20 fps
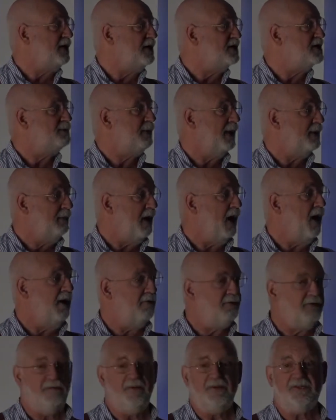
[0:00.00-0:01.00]
He'd spent
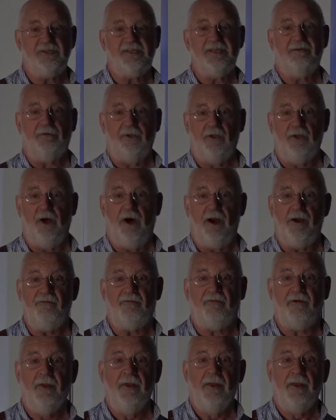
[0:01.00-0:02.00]
half of his civil
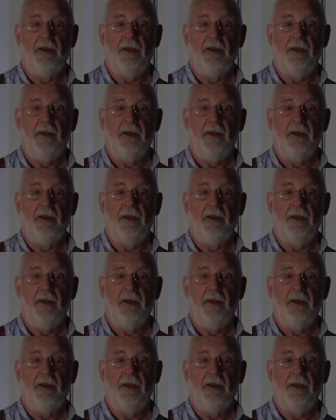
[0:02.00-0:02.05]
life